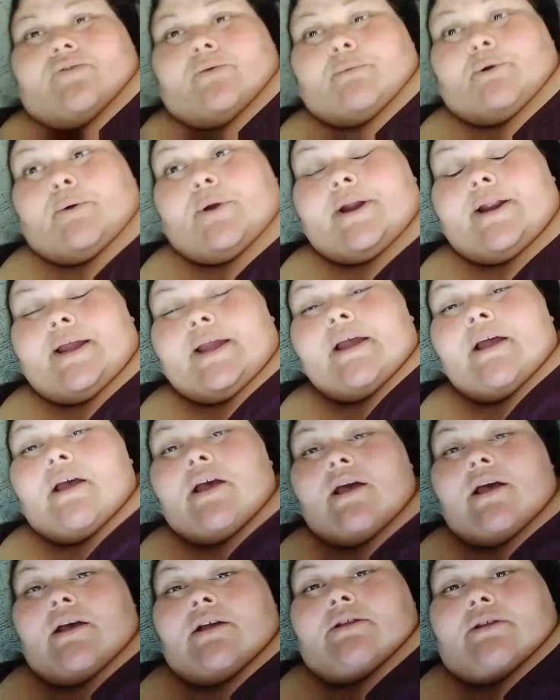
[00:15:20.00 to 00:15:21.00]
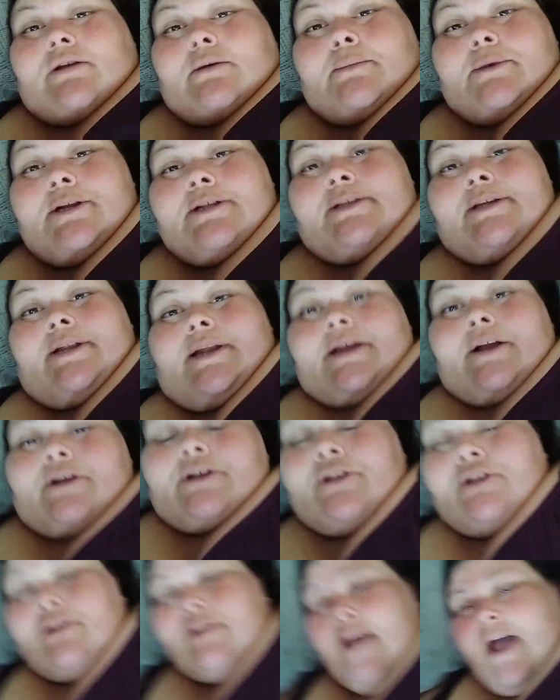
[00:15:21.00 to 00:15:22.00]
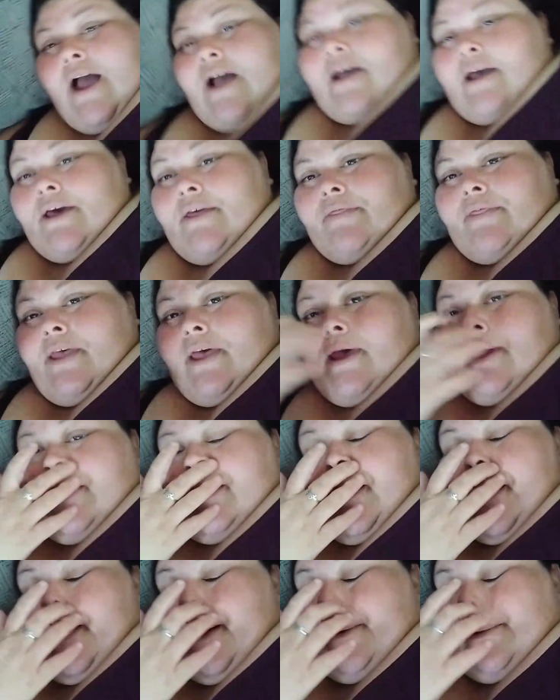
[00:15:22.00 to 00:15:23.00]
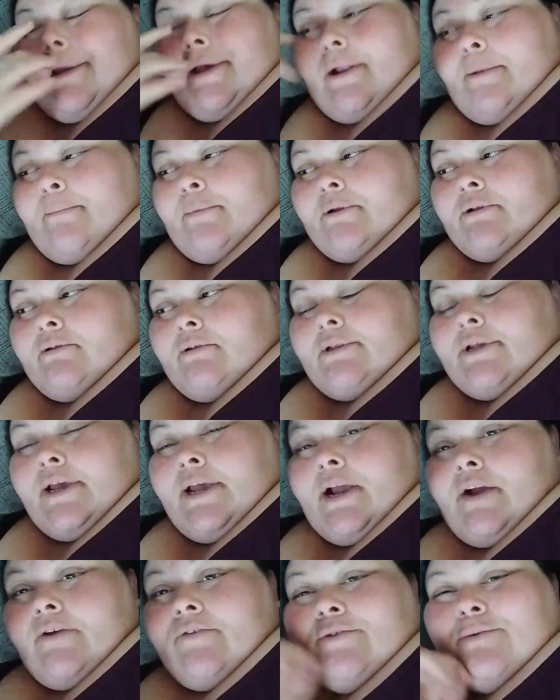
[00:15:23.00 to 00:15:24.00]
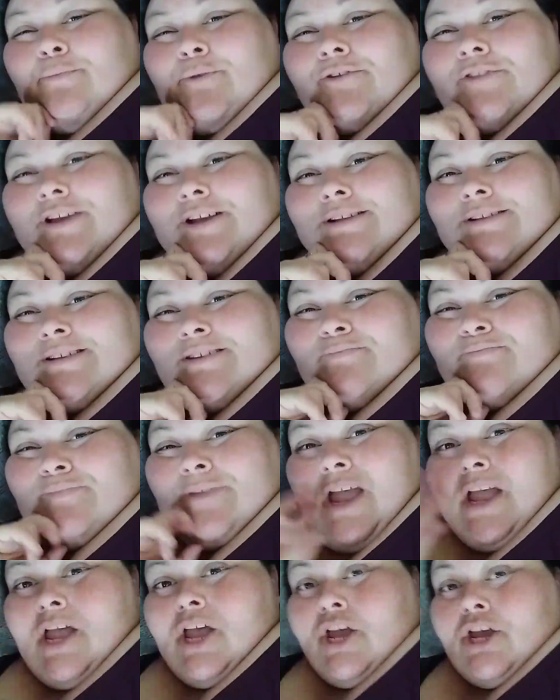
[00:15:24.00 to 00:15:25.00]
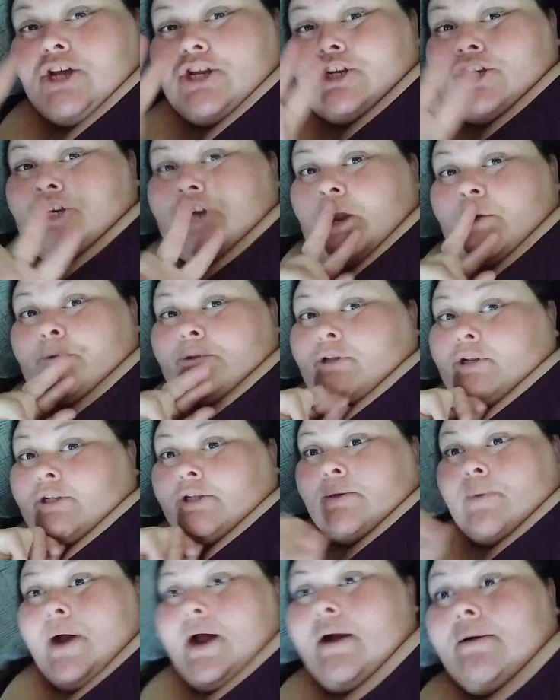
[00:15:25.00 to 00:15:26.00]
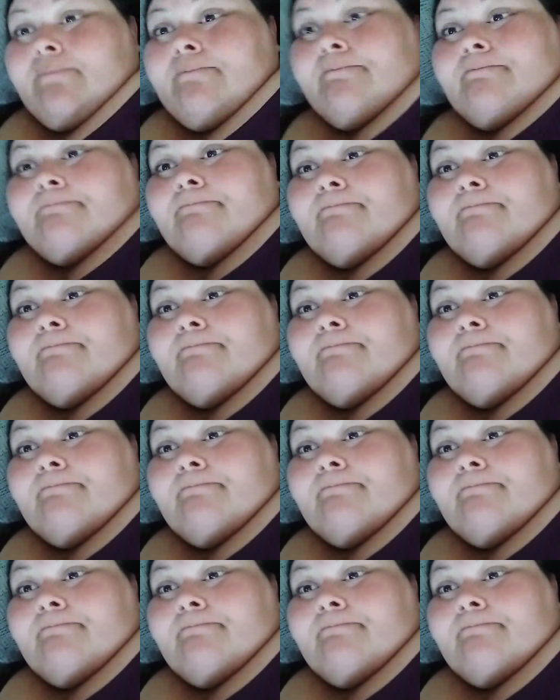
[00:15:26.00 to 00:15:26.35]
of them already. So I'm going to sit here and do that, and then I'll get up and take care of some more things. So chat with you in a little while.